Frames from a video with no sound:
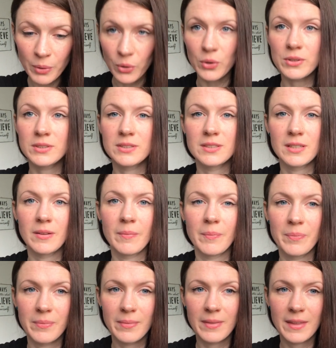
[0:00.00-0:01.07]
but
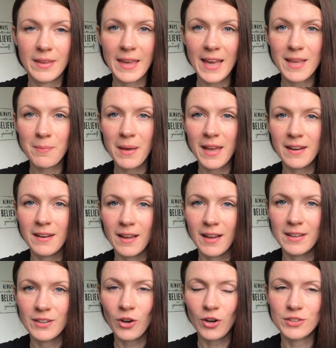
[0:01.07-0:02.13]
gay men
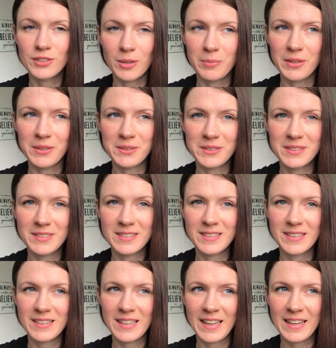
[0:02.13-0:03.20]
and condom use
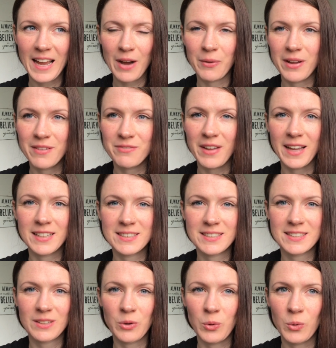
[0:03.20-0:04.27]
and how it
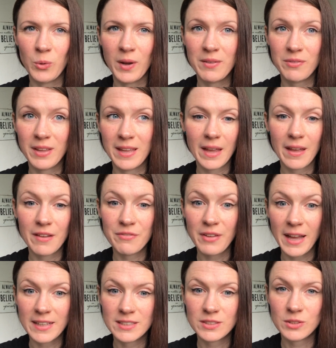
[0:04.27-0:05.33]
affects, or if it
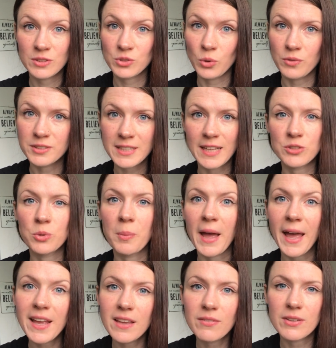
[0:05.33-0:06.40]
affects sort of sexual
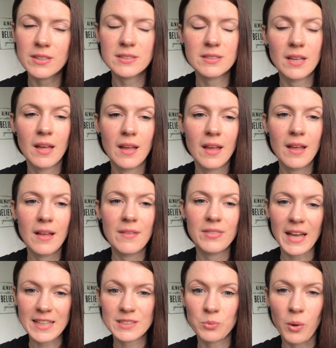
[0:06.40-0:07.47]
behaviours.
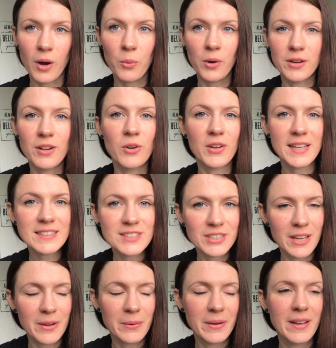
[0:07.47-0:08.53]
That's what I want to look
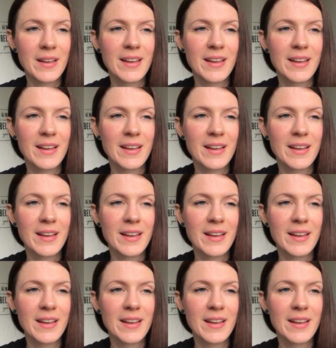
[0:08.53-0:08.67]
into.